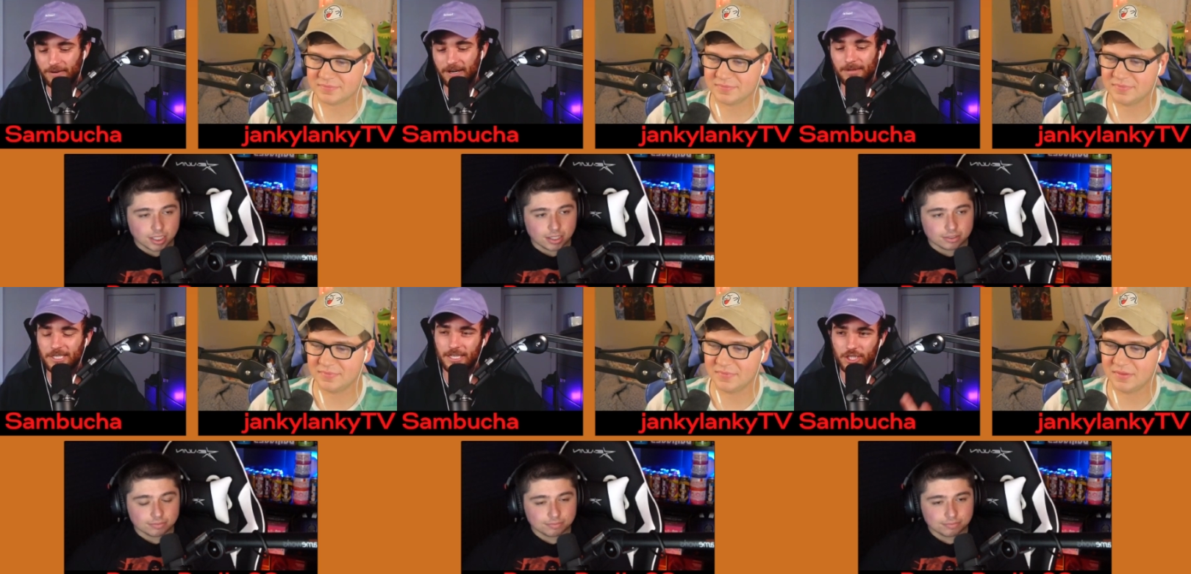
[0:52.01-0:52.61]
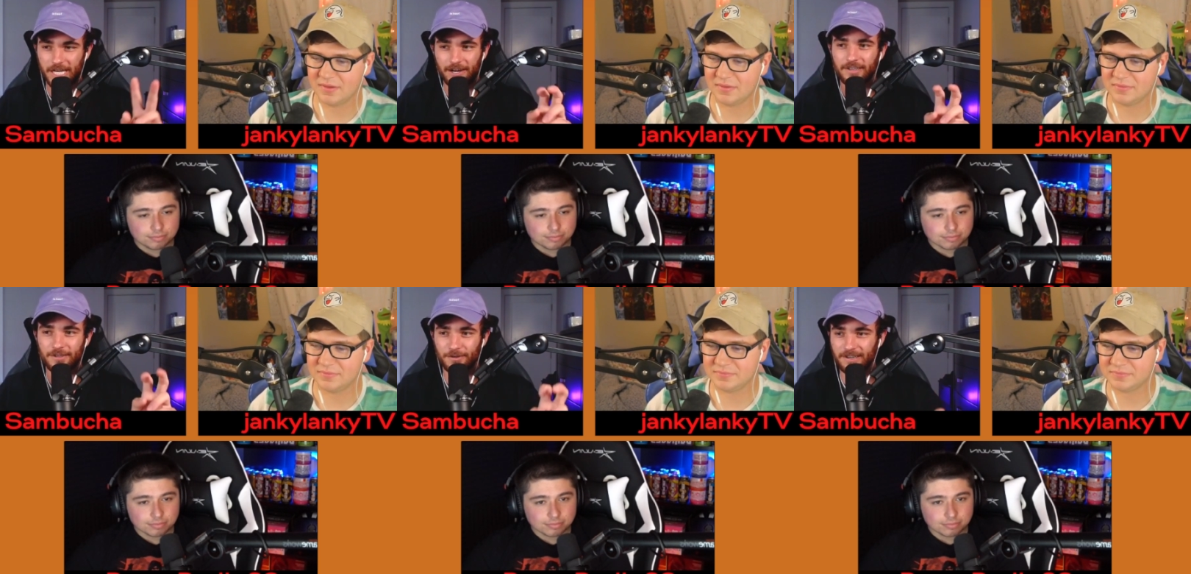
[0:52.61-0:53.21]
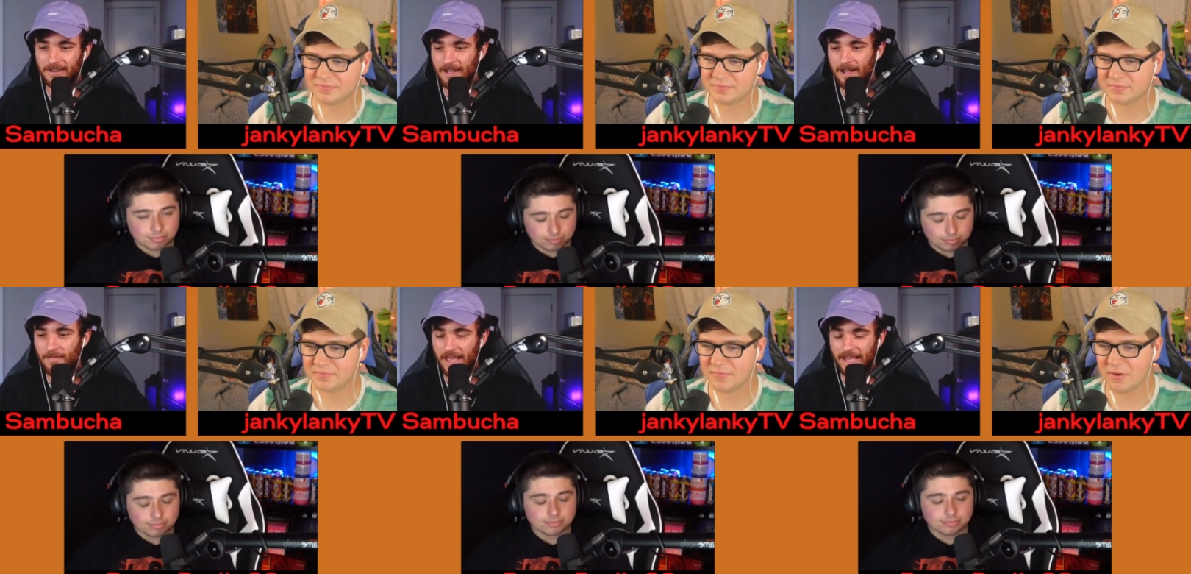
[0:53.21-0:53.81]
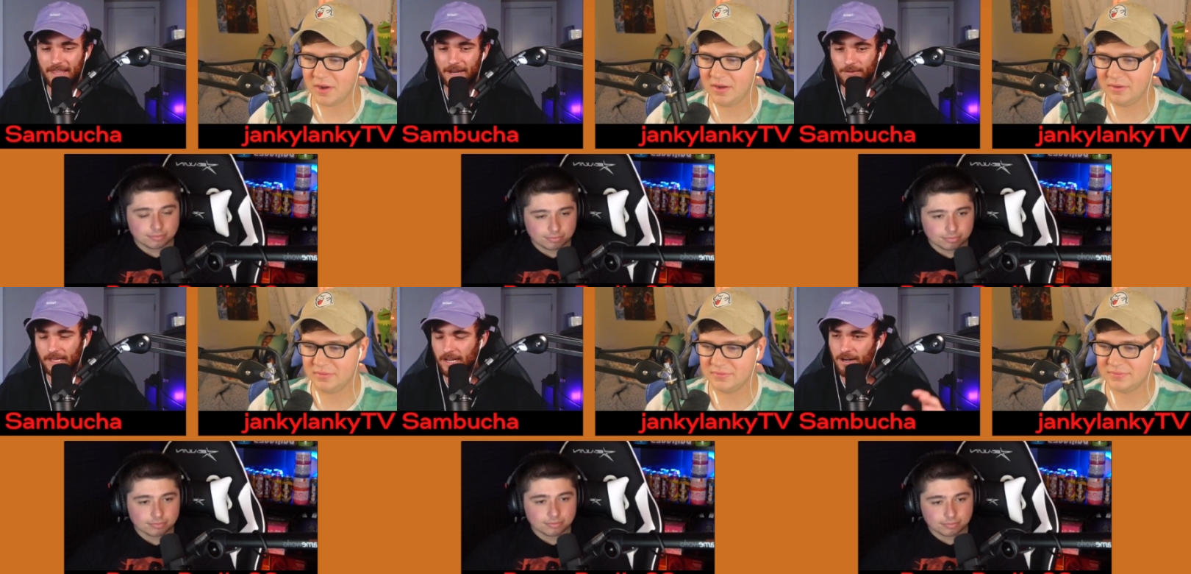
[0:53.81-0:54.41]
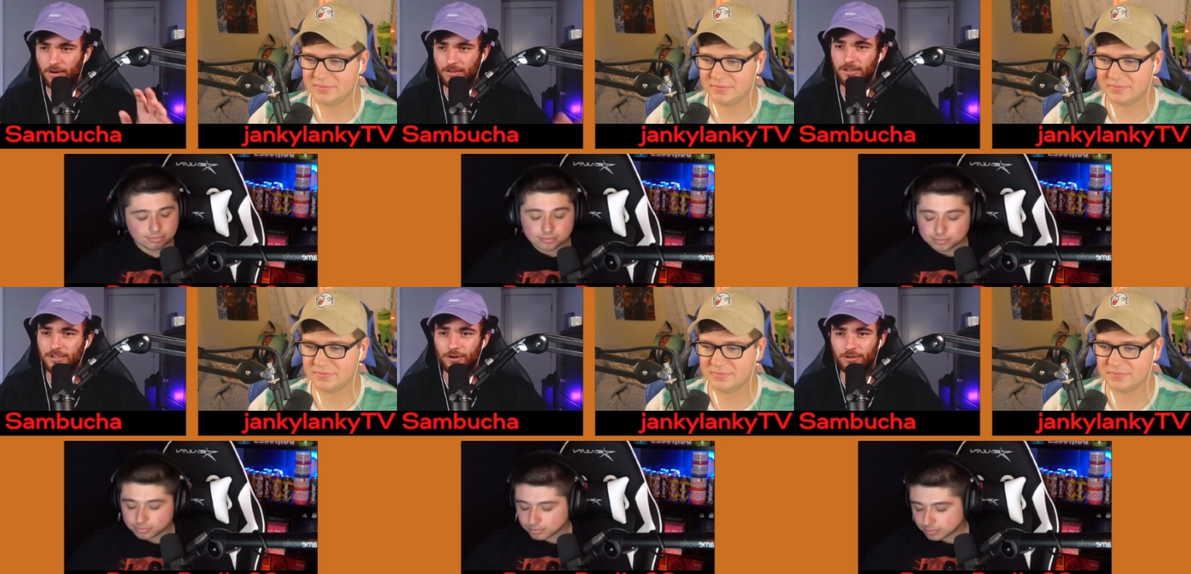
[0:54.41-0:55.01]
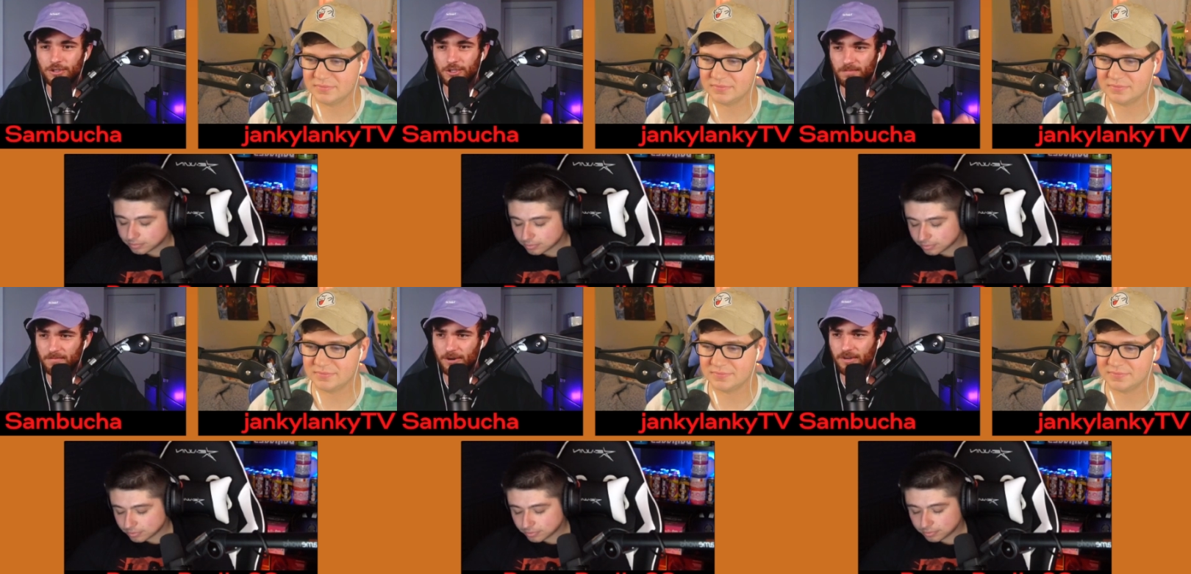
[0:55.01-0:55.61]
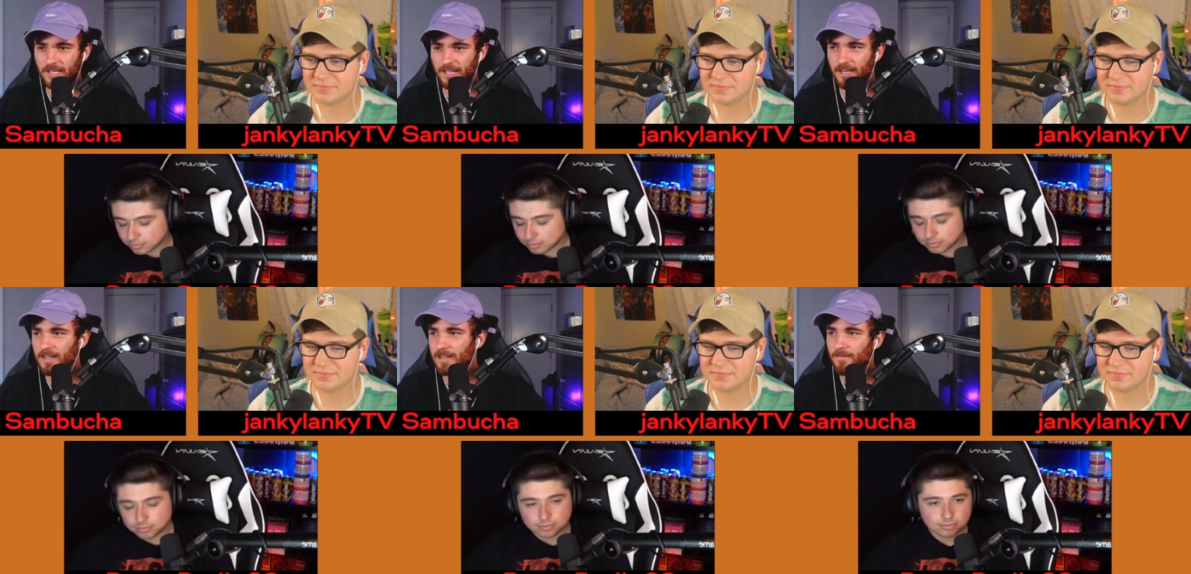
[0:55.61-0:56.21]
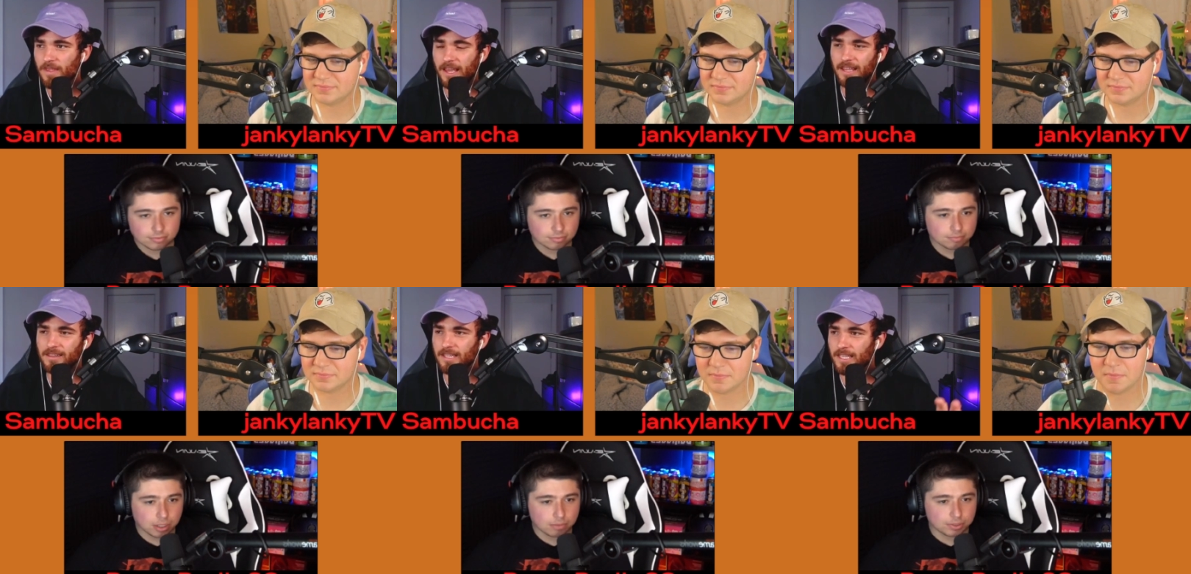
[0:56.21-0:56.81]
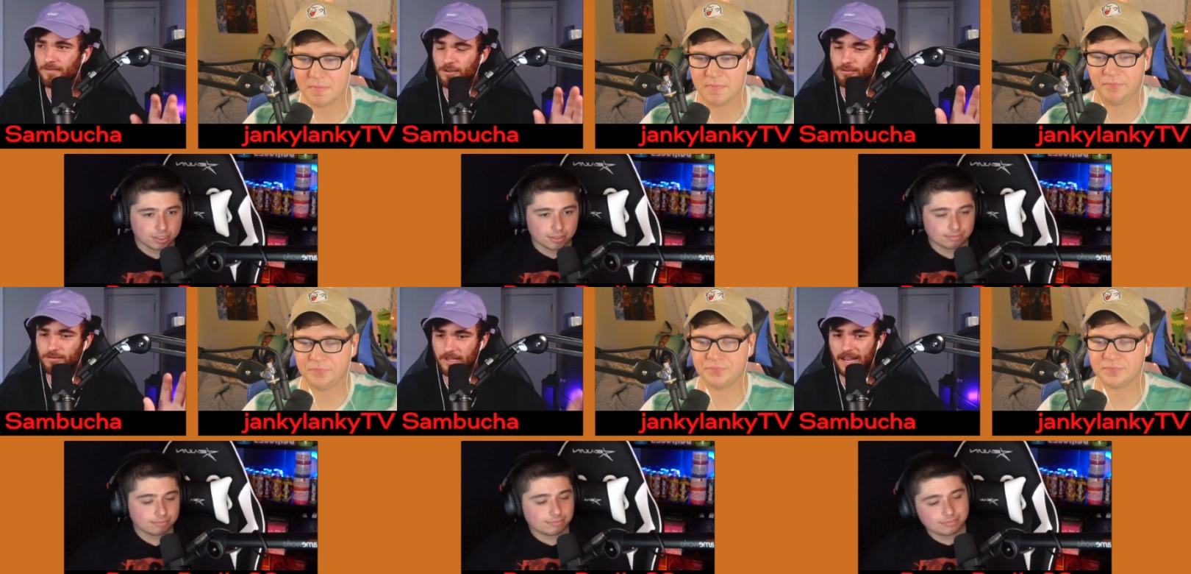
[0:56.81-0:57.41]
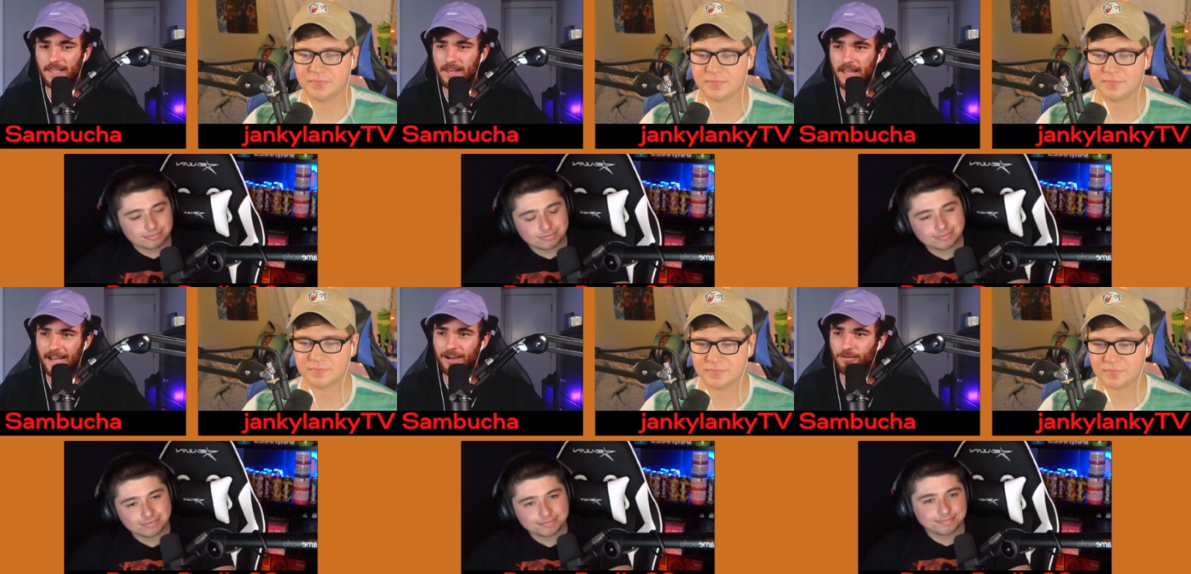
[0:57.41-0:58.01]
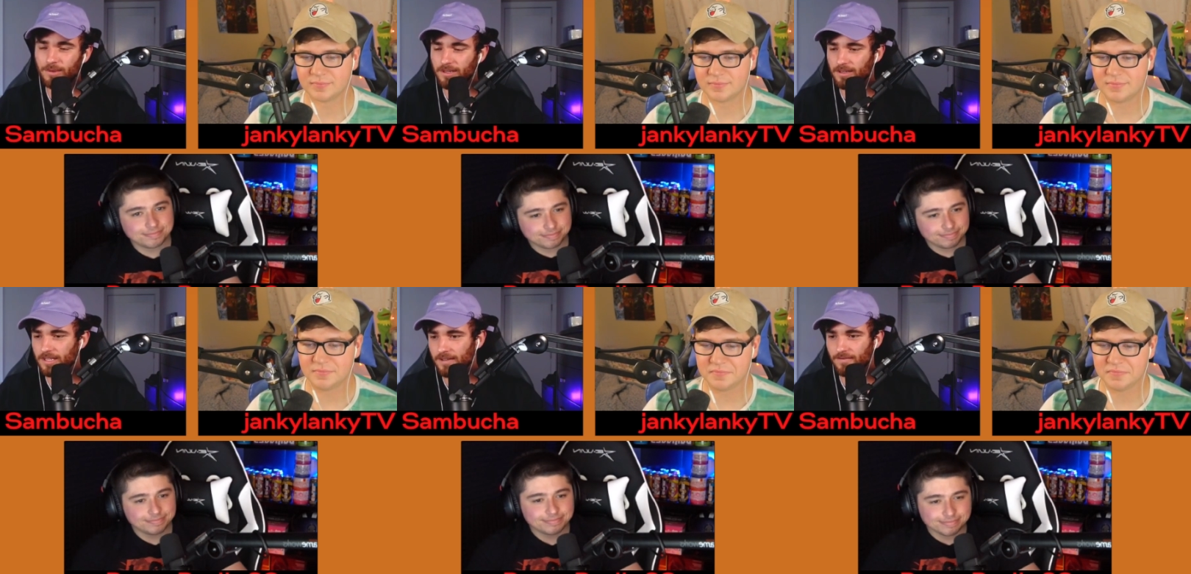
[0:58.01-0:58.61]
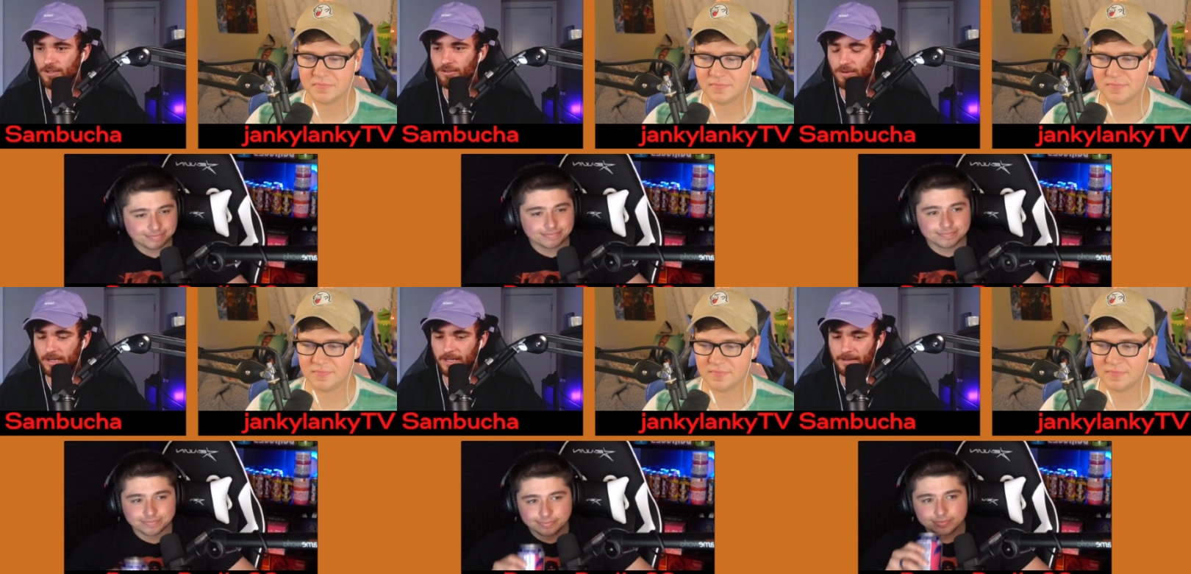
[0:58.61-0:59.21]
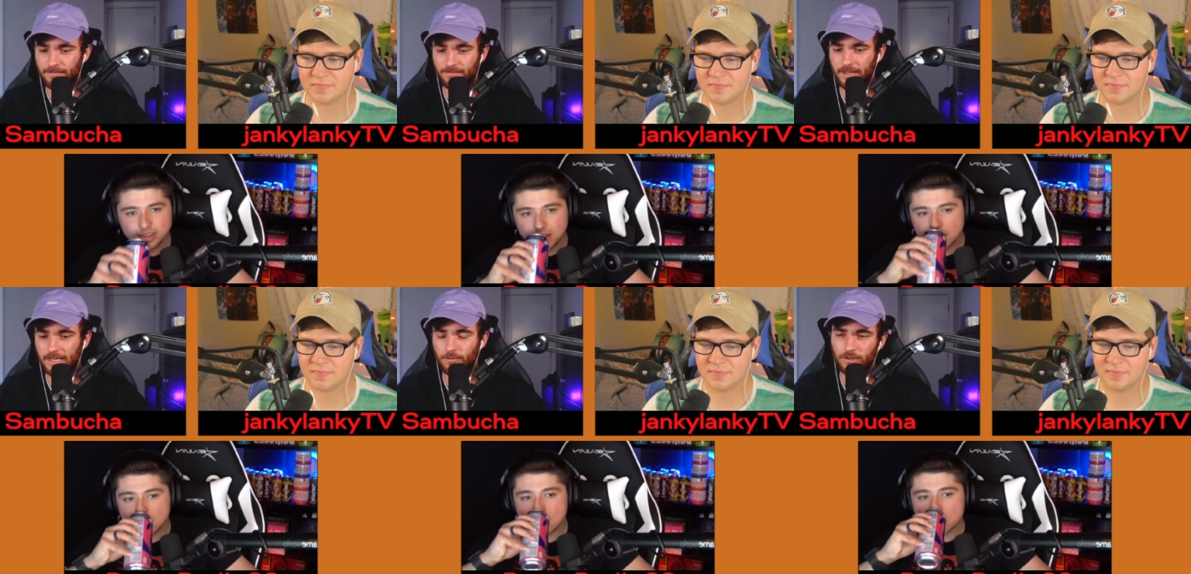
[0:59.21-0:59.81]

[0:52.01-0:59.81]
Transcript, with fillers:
Speaker 1: very much like a charity coin and they were like on all their socials promoting it hey, Pump like if up. you get in now, we'll give you um like we'll